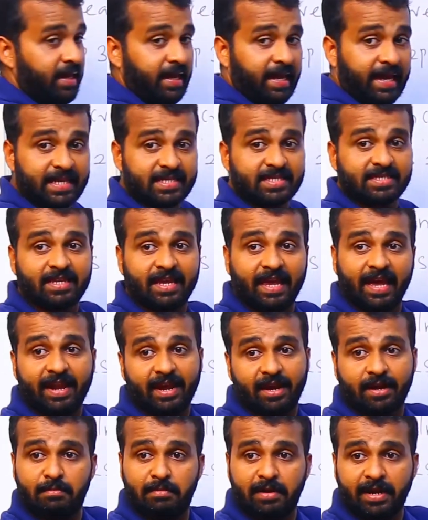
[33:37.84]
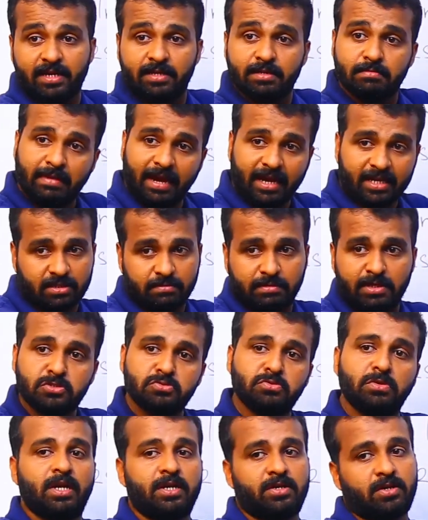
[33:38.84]
S can accommodate maximum
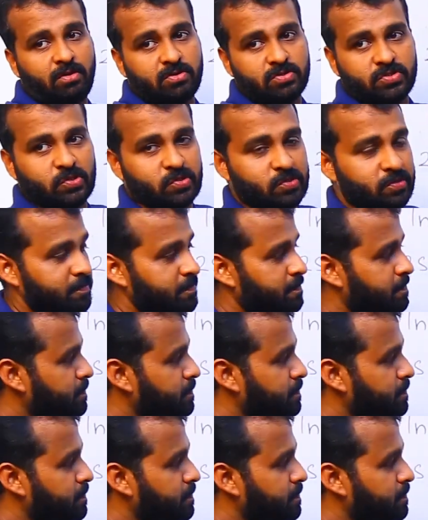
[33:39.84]
2 electrons.